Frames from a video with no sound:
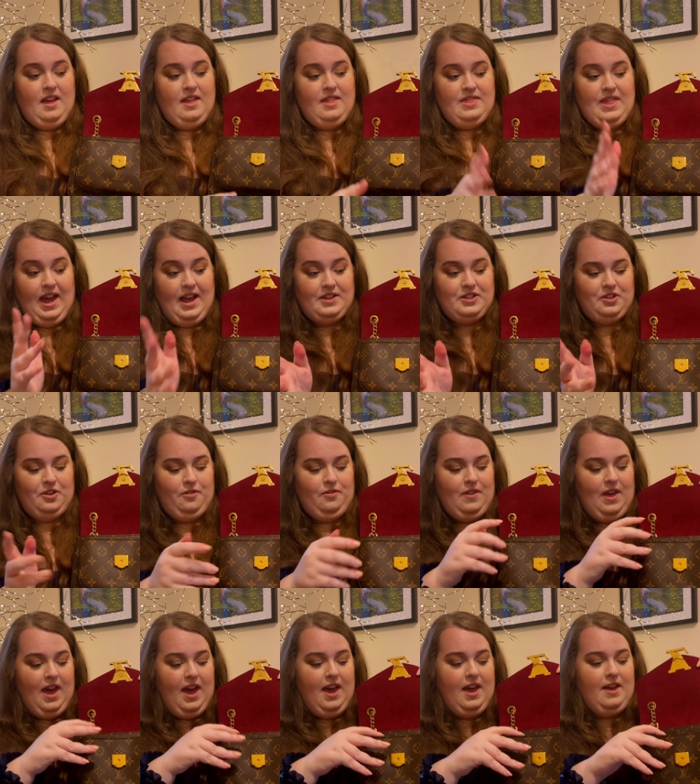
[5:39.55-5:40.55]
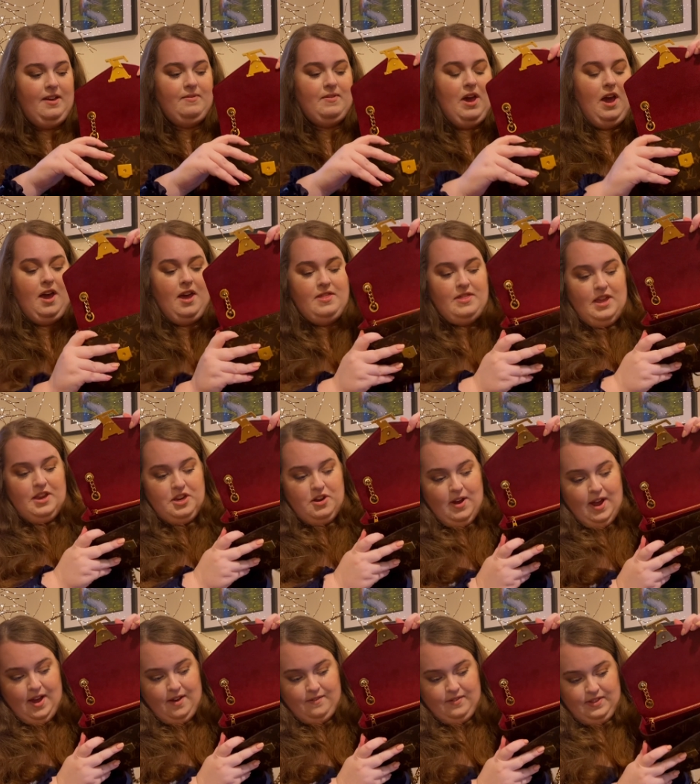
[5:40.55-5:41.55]
that's on there. Uh, then you
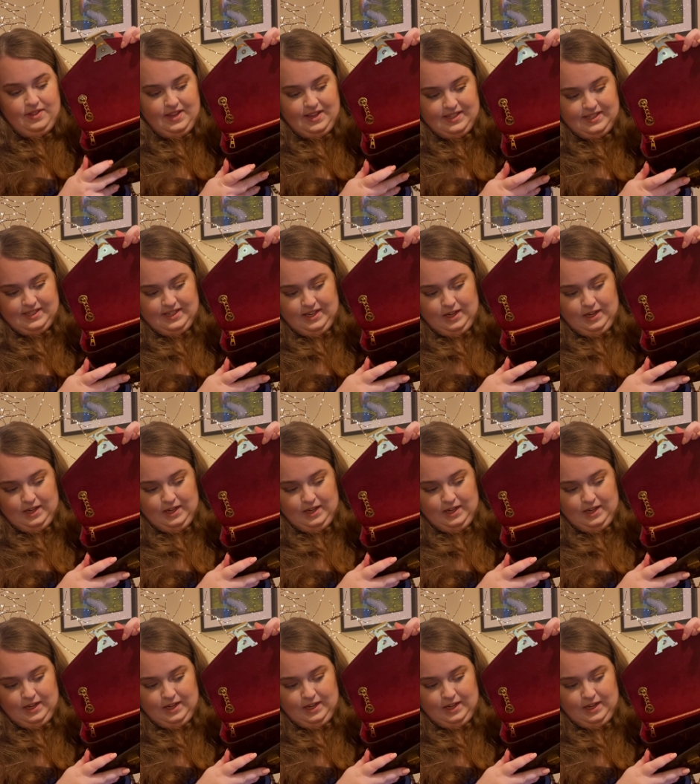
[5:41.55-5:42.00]
have this